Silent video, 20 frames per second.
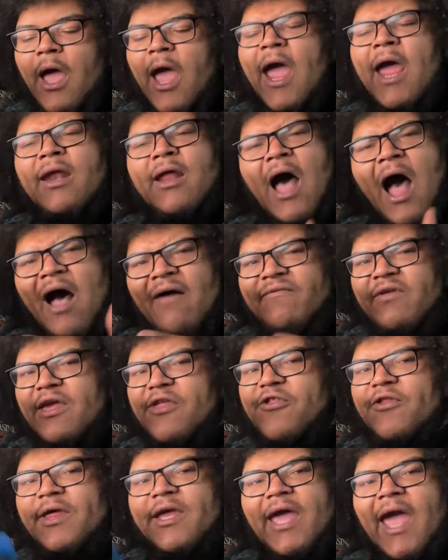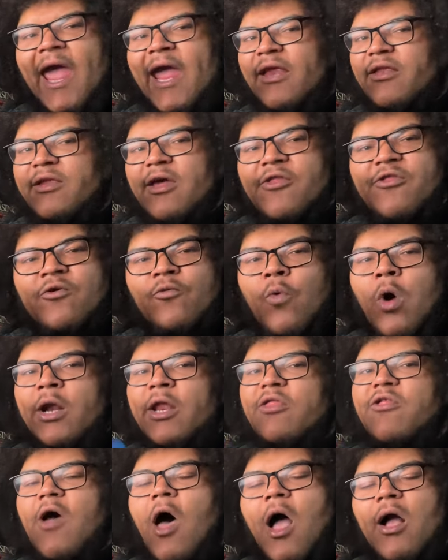And obviously, Hank doesn't
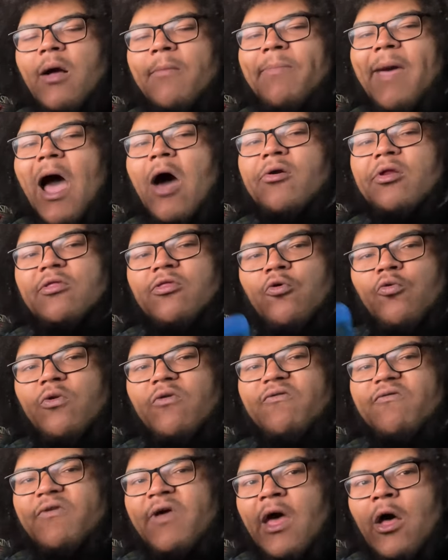want to talk about it through the